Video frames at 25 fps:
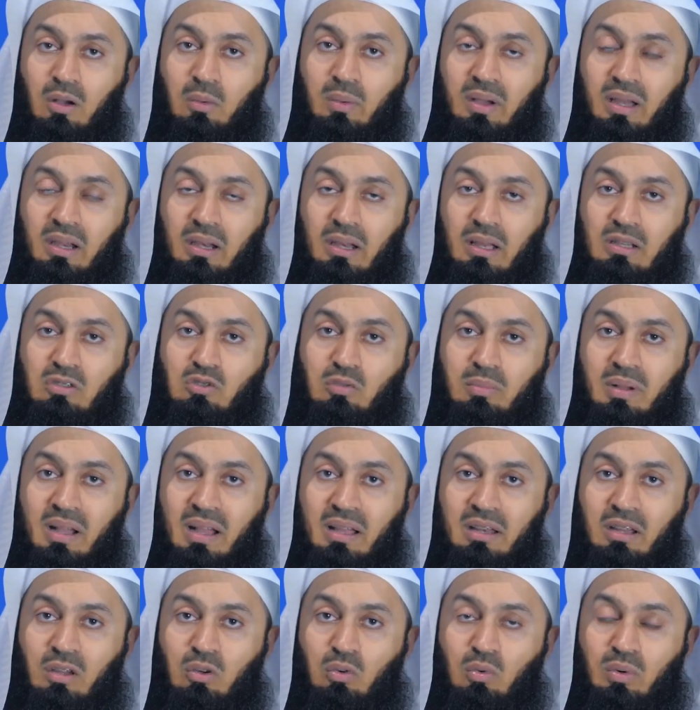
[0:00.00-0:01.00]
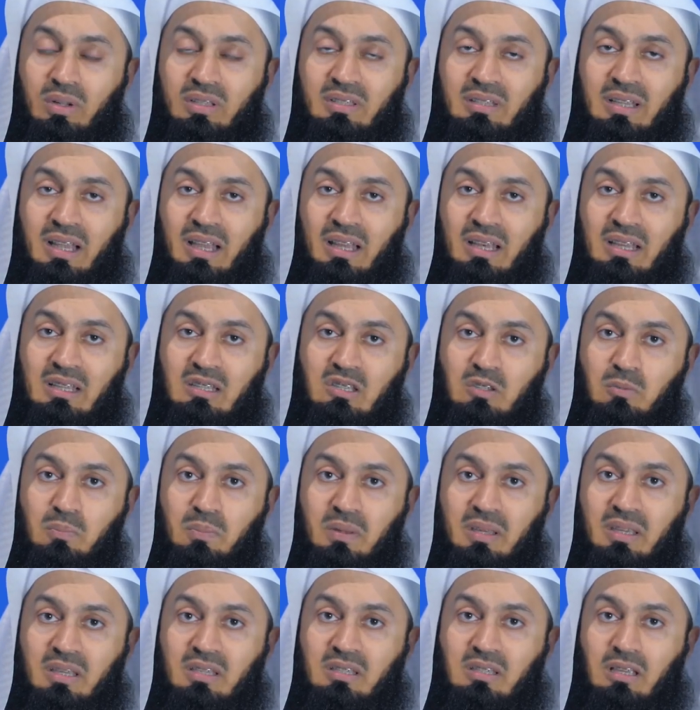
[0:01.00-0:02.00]
where Allah subhanahu wa ta'ala
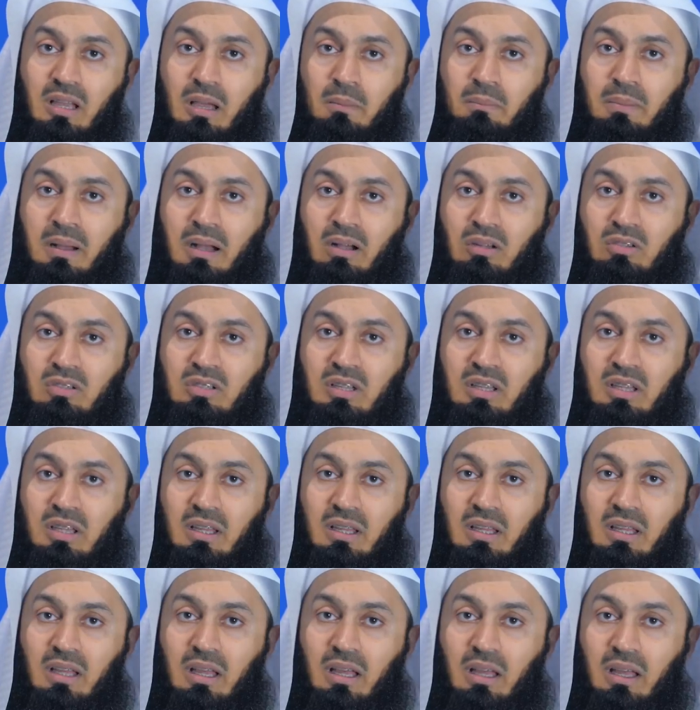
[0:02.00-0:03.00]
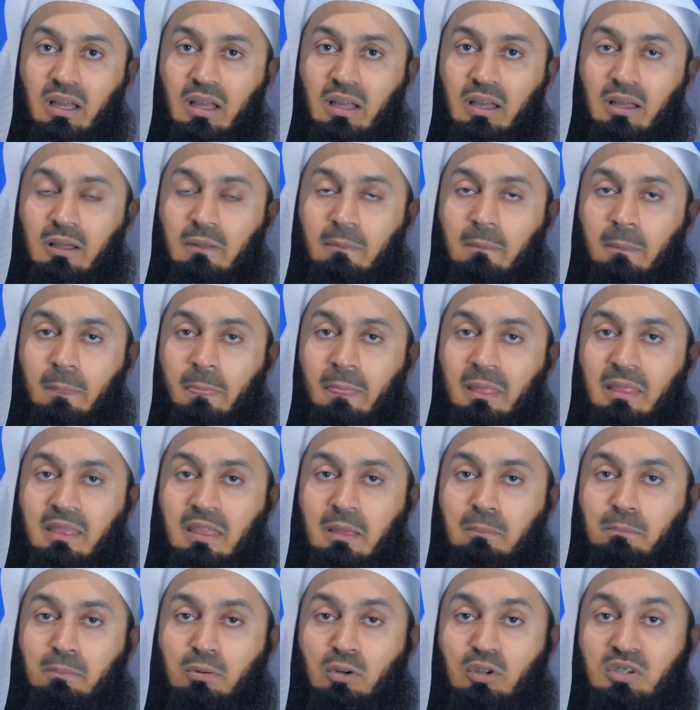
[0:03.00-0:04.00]
speaks about
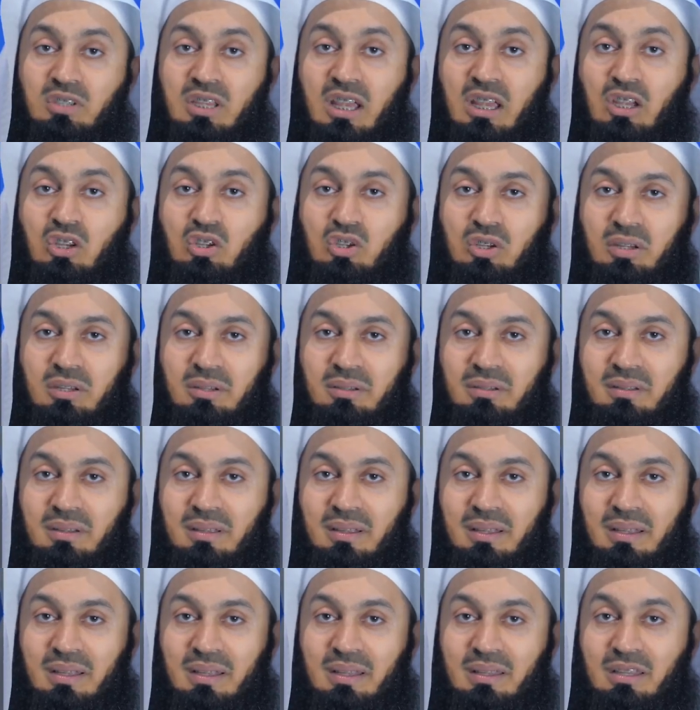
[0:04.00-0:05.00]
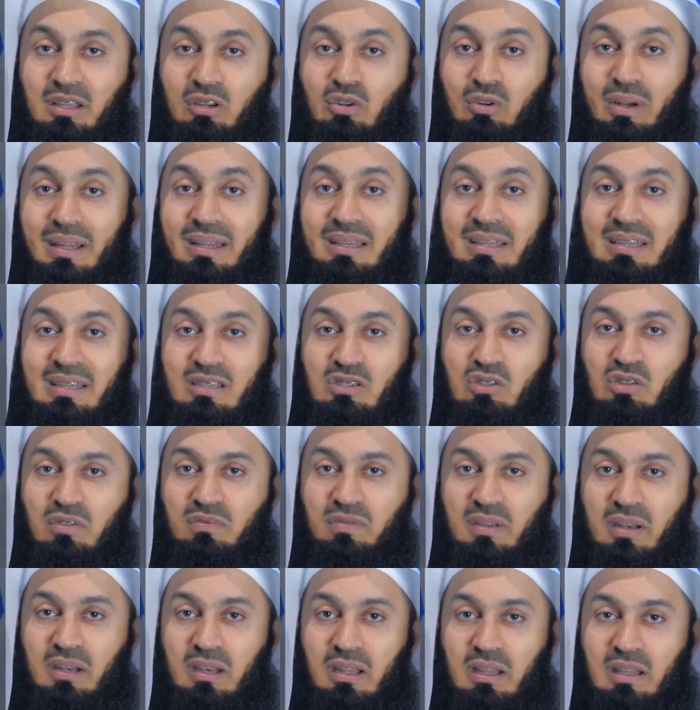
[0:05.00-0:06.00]
the protection, the greatness
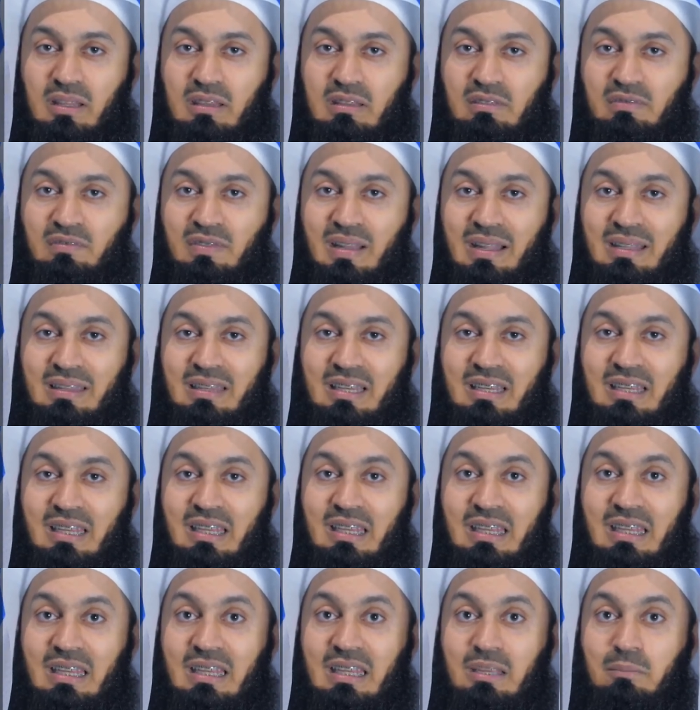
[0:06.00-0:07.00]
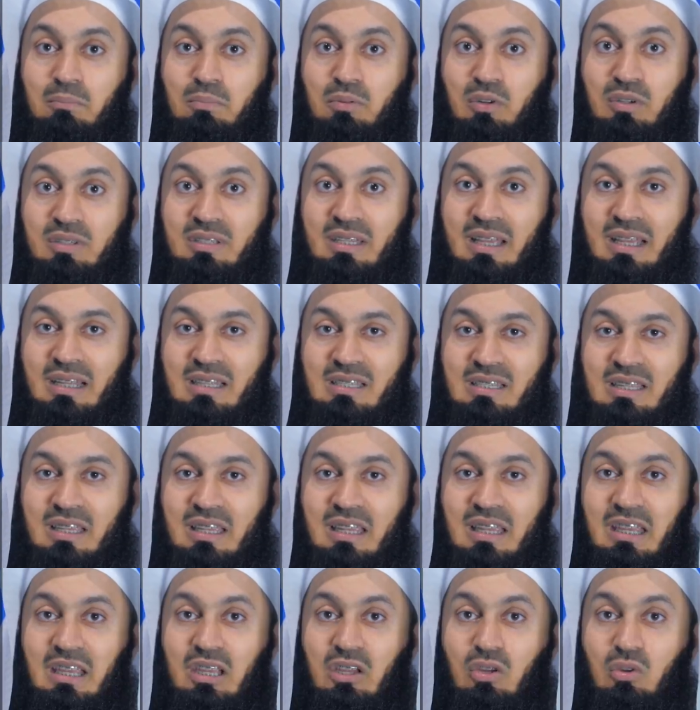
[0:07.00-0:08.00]
of Allah, the fact that He protects,
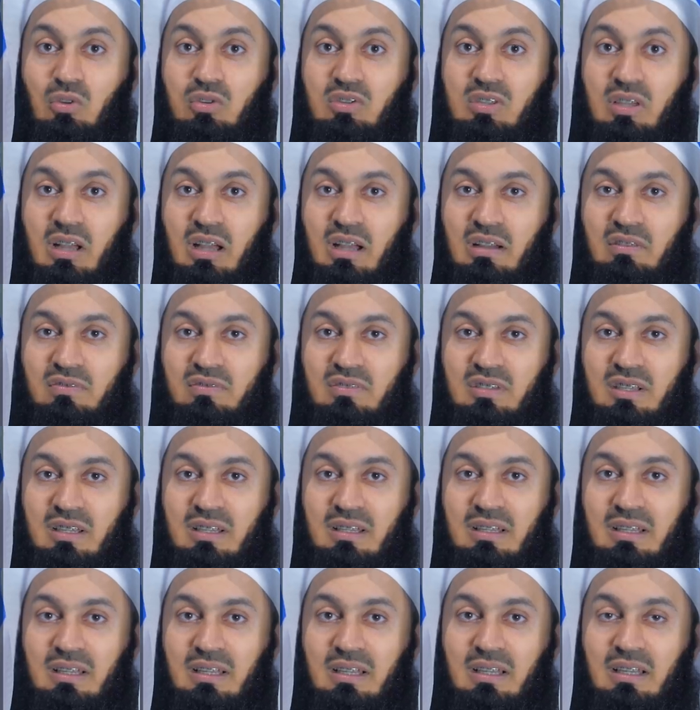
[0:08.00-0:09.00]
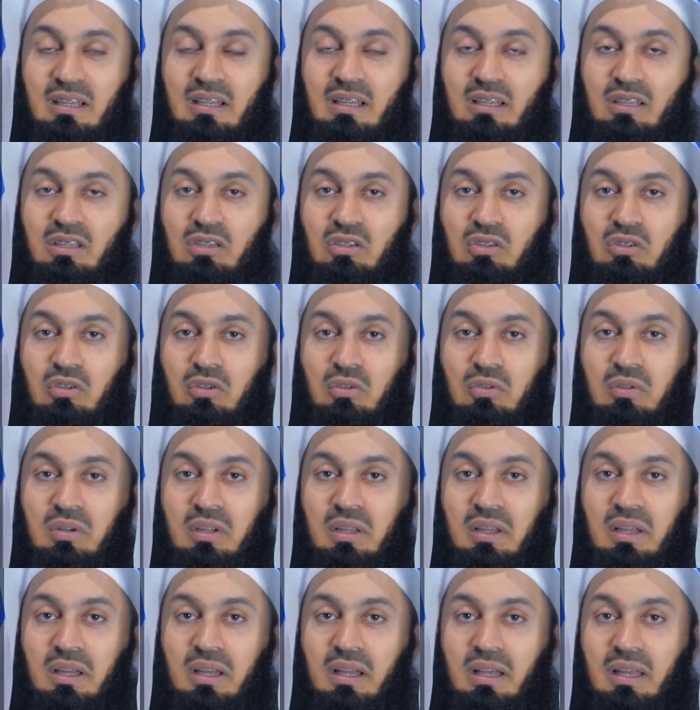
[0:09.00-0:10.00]
He looks after.
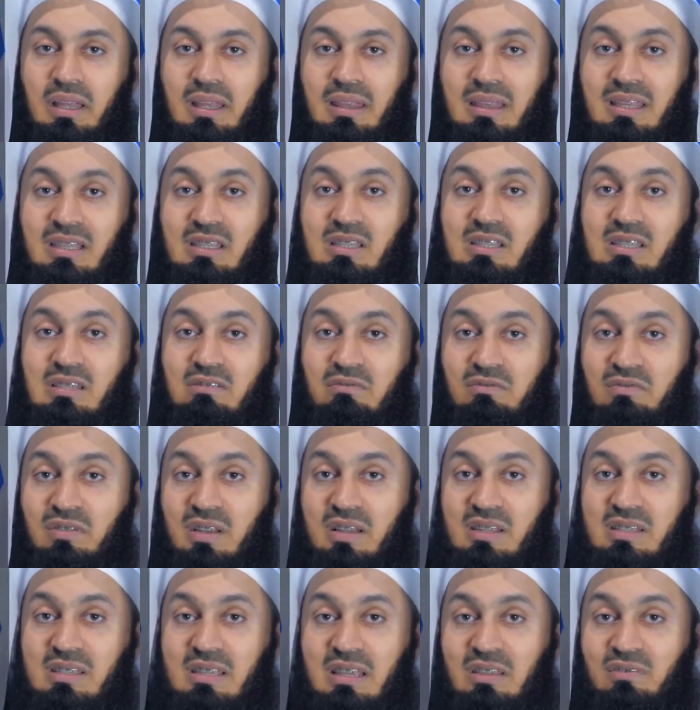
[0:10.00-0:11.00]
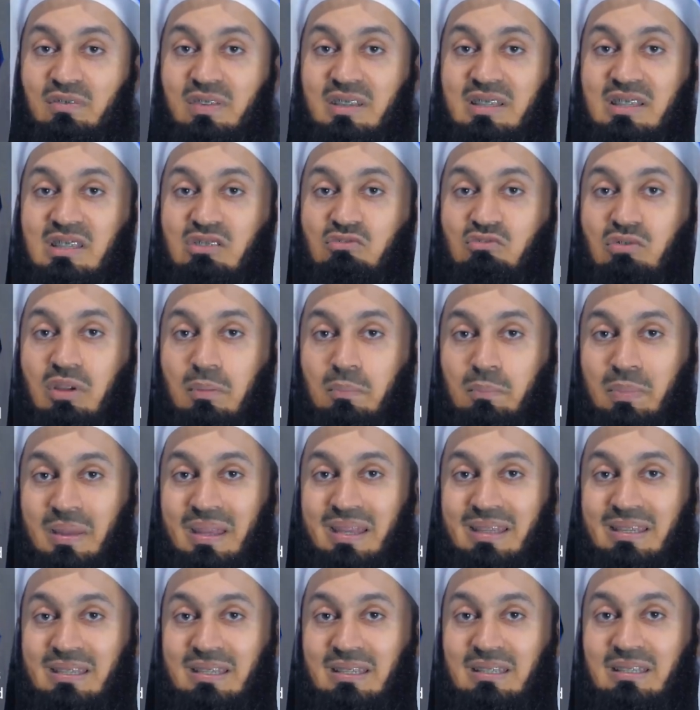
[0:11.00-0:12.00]
This verse, if it is
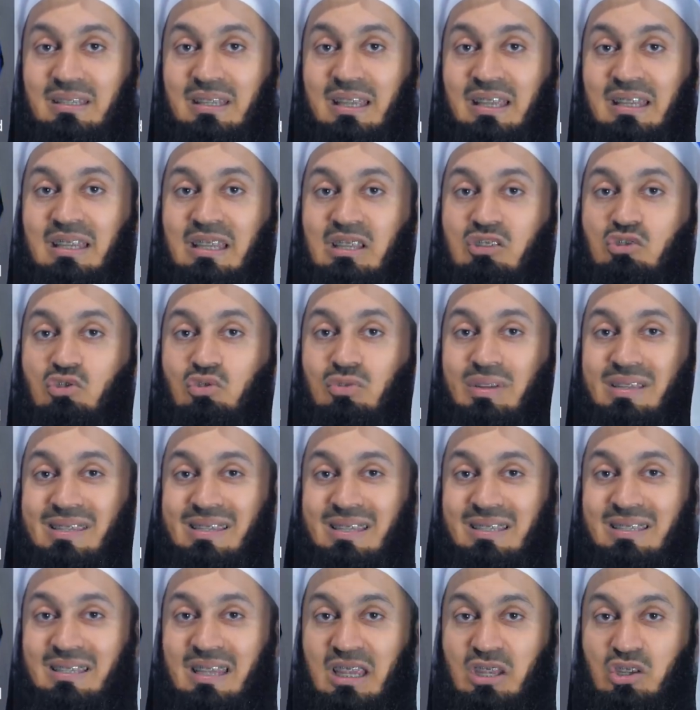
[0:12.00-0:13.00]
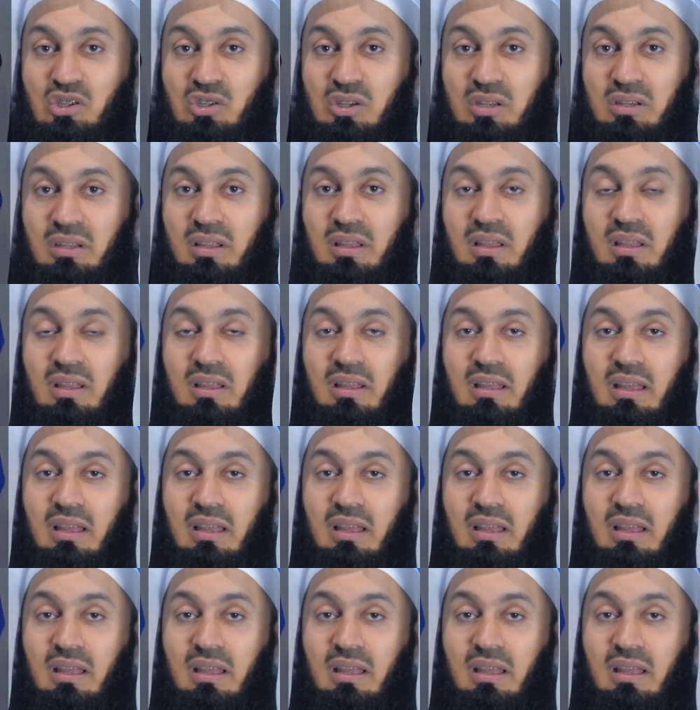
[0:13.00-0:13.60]
repeated in its recitation,